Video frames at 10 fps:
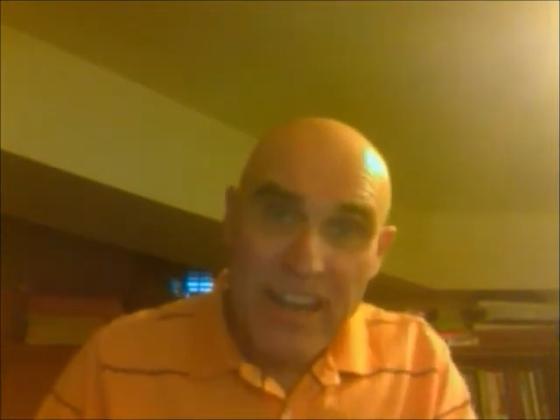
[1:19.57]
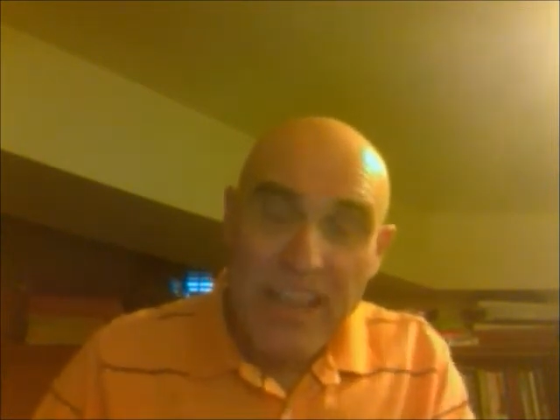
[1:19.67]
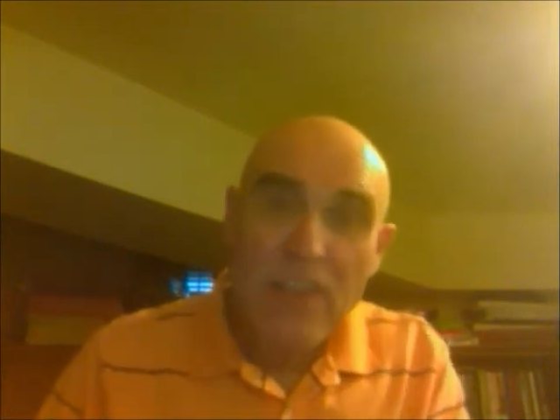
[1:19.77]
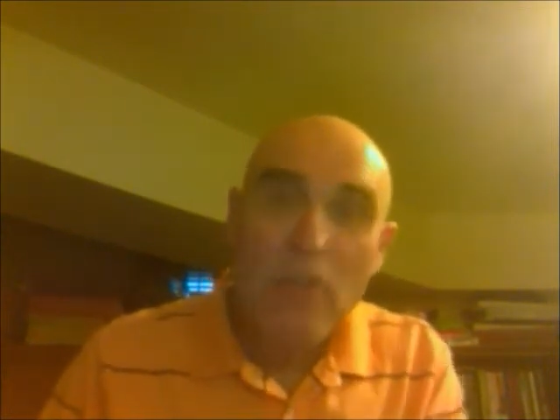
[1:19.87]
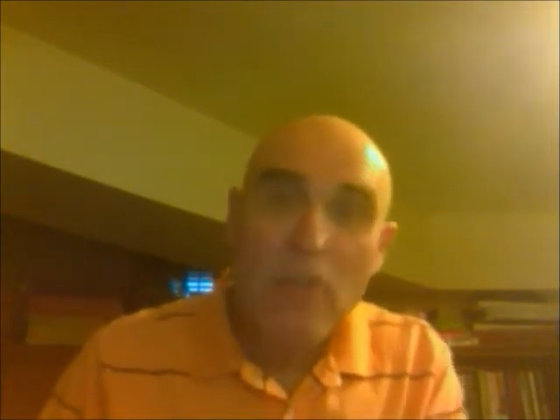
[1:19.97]

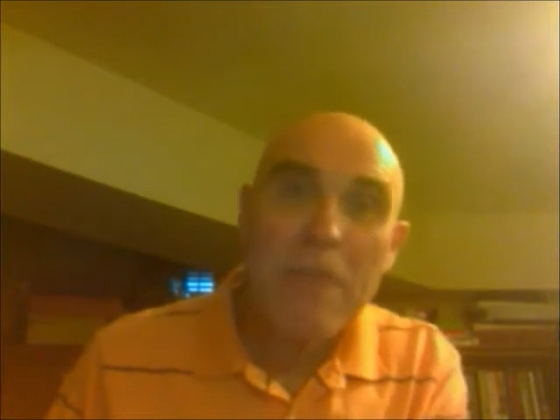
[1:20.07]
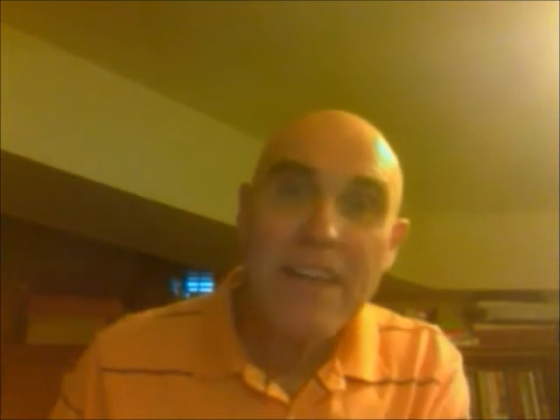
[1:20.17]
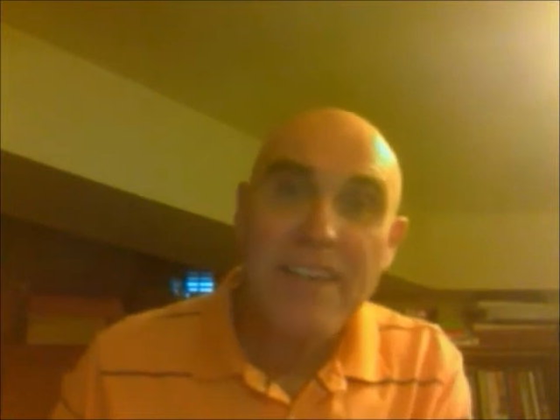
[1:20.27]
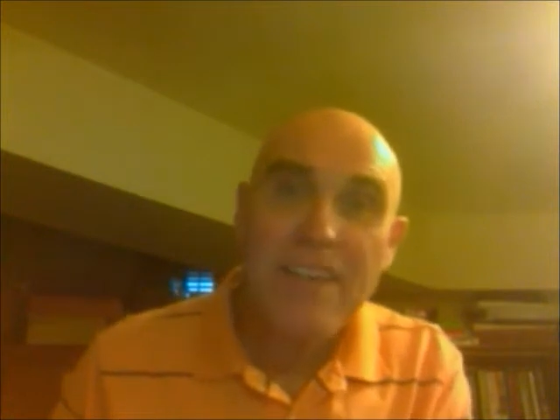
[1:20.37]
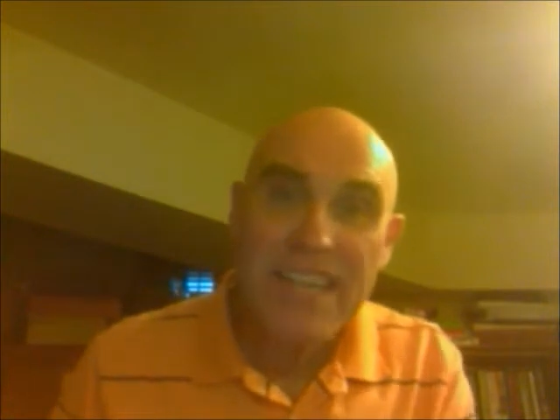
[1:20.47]

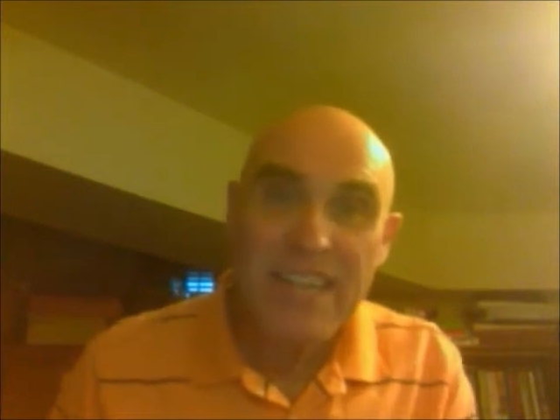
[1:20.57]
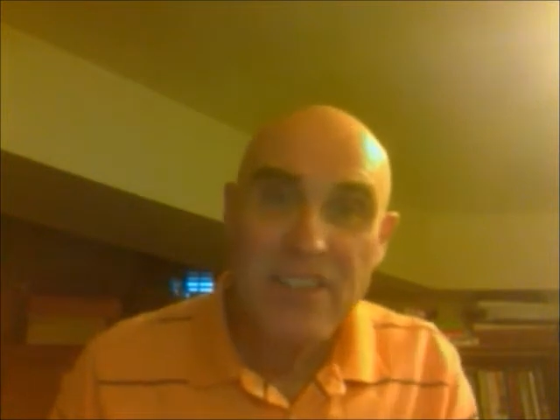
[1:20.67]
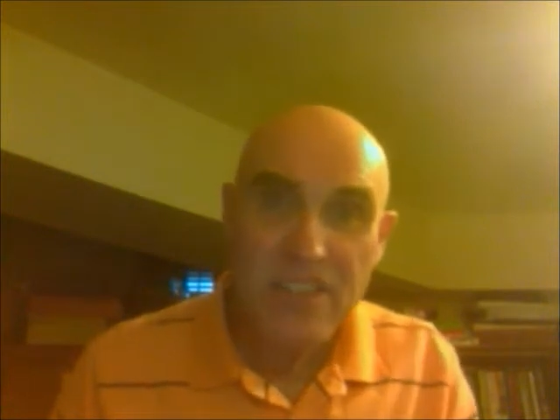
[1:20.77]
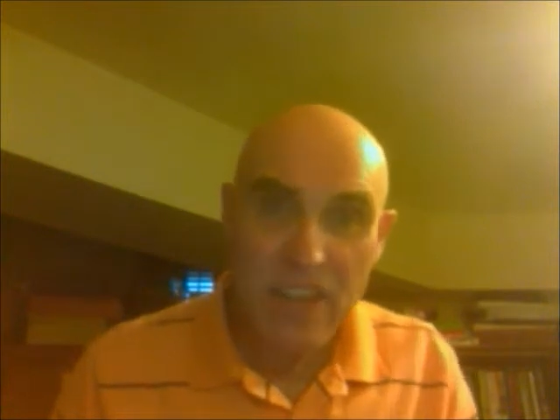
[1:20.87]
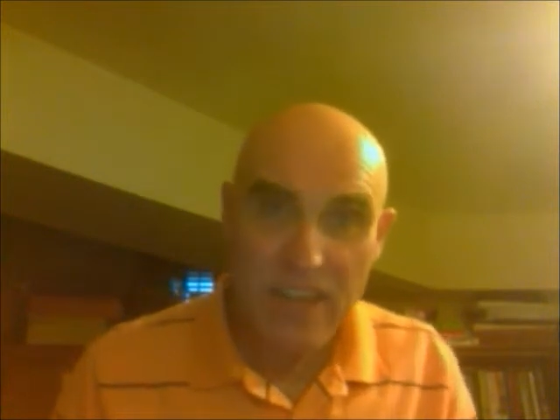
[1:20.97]
incrementally in
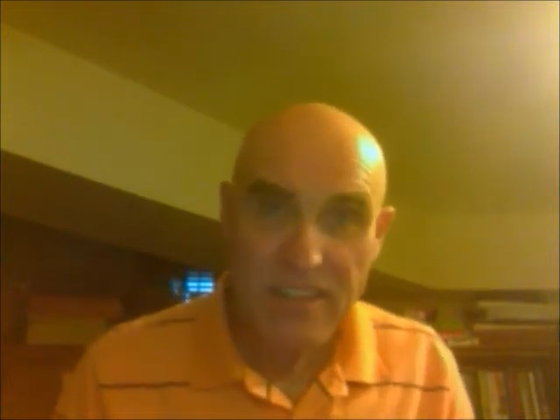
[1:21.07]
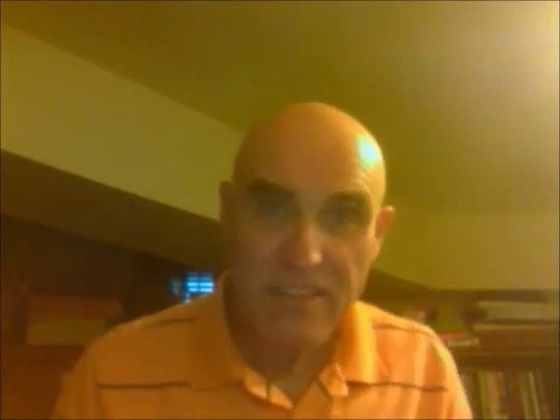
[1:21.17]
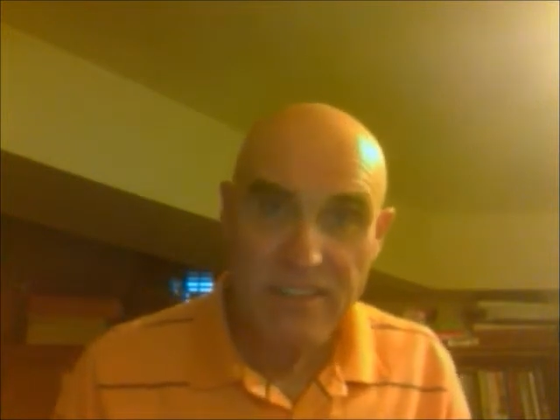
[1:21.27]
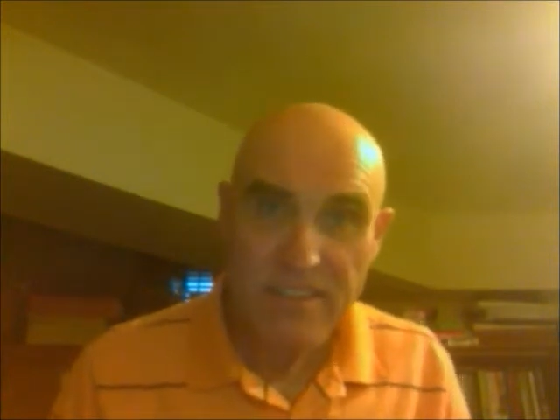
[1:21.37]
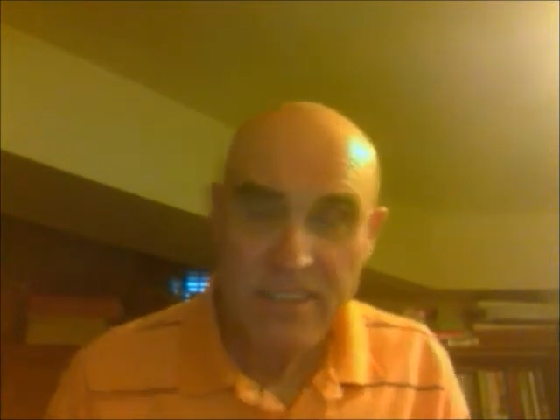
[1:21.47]

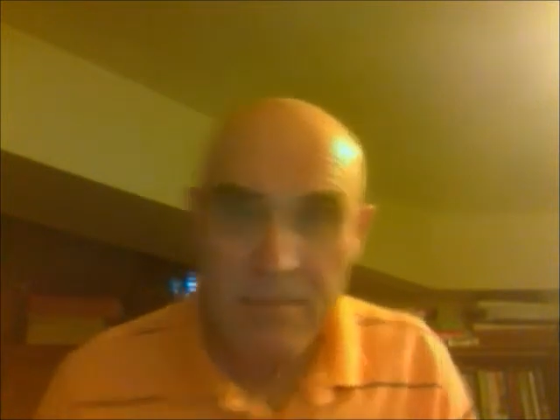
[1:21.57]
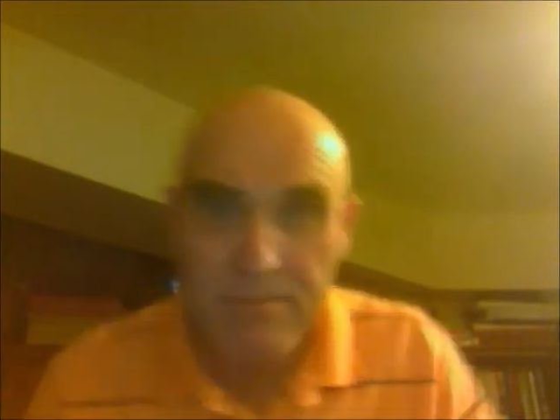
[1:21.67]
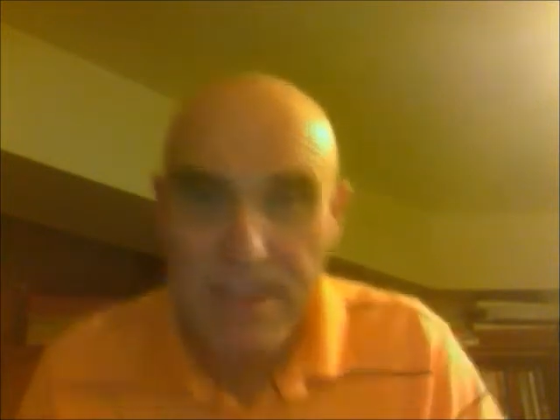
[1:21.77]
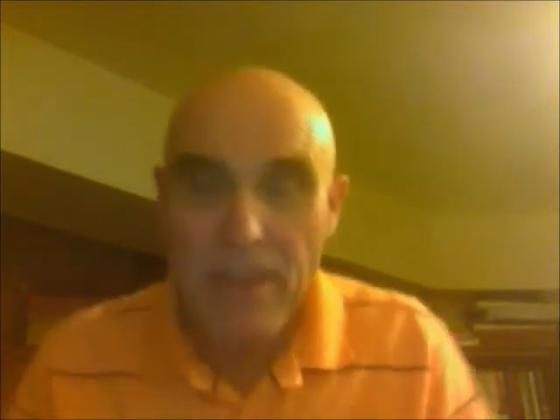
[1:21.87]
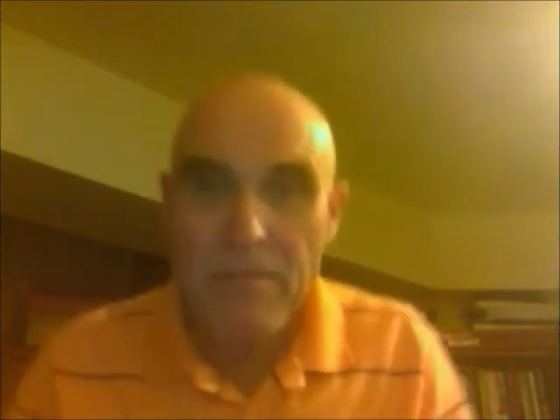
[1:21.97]
slices.
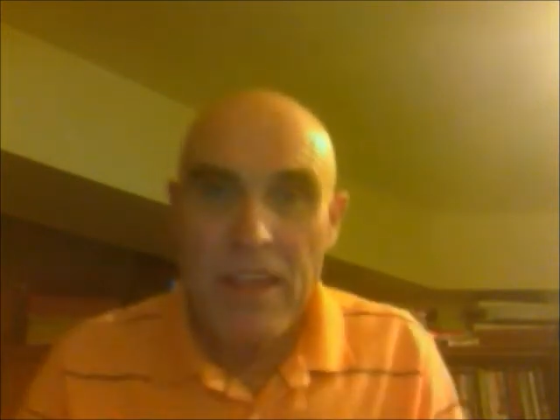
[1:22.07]
Now,